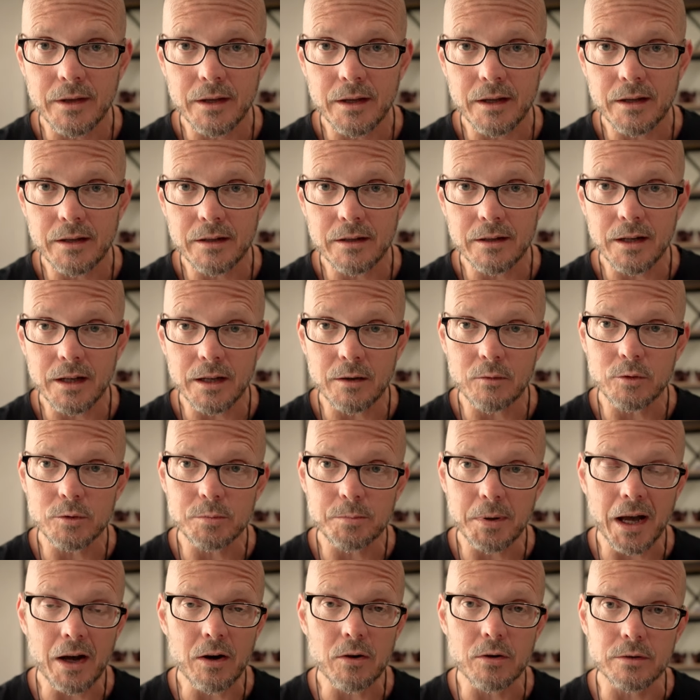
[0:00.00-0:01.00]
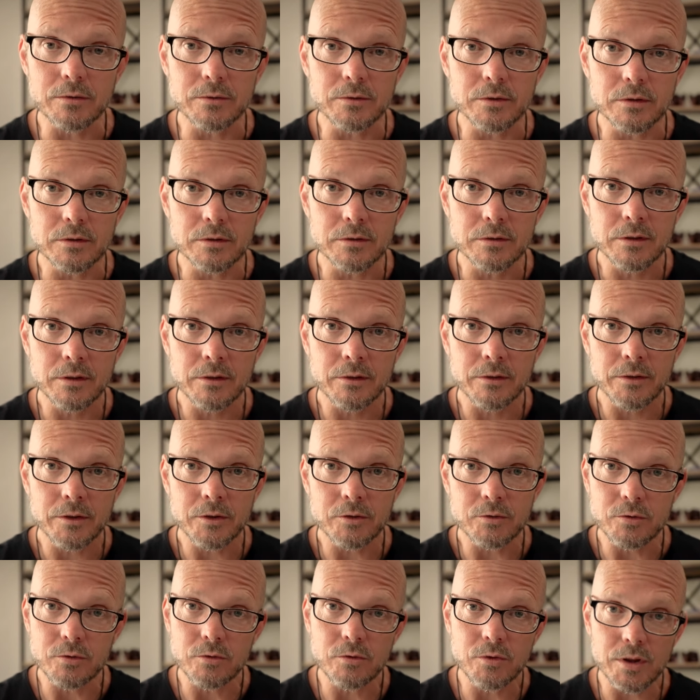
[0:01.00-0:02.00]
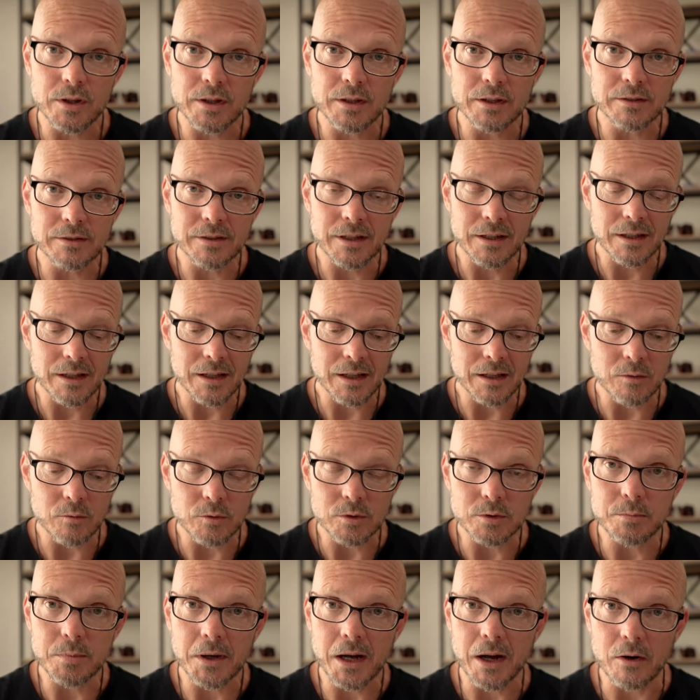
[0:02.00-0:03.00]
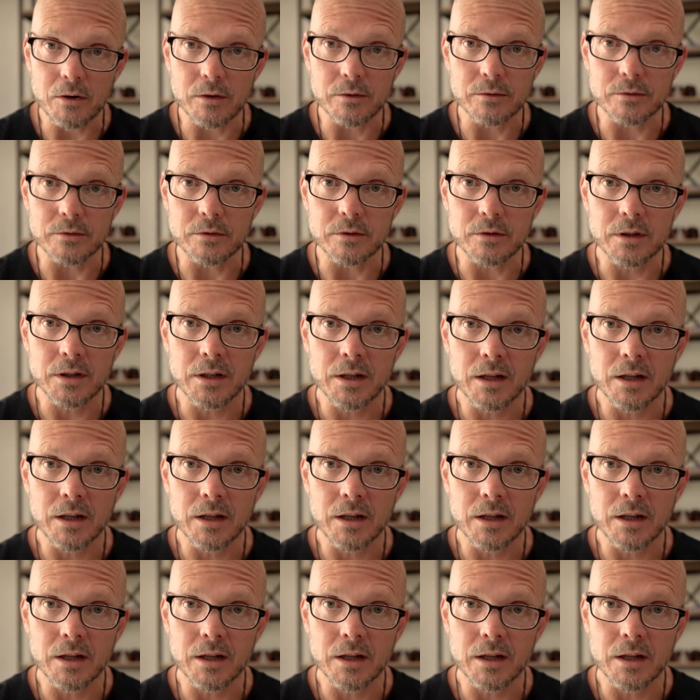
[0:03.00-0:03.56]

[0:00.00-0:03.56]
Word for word: And it was powerful. The truth is, it was powerful